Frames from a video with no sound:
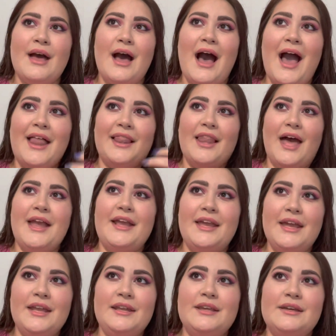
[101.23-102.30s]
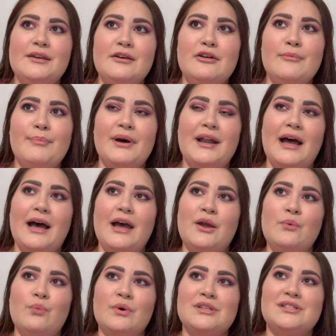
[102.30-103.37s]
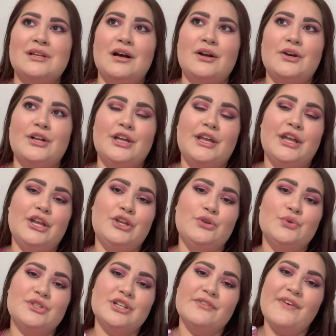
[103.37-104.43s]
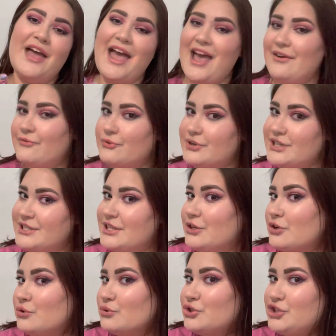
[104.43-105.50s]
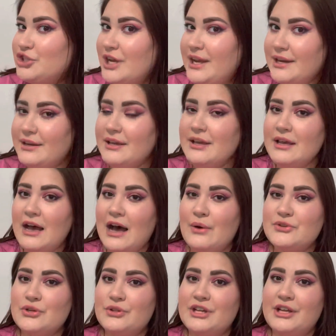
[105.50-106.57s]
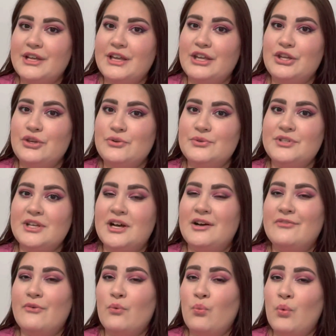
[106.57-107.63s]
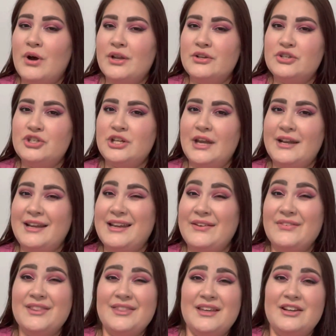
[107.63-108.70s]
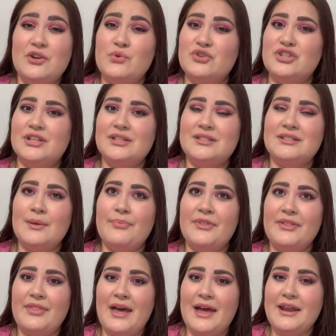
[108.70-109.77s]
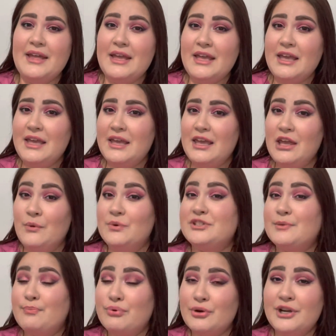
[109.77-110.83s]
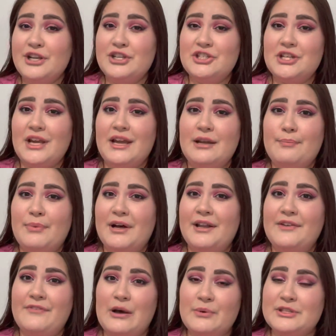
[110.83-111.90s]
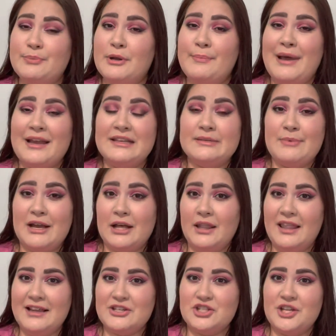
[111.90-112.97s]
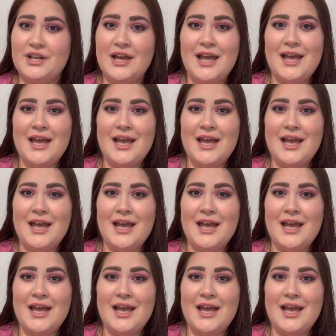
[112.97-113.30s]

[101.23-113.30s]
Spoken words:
I like it, but I was not gonna get use of every single shade. I was only gonna get use of one shade, and even then it was just something that it was a pretty shade, but if I was to put it back into my collection,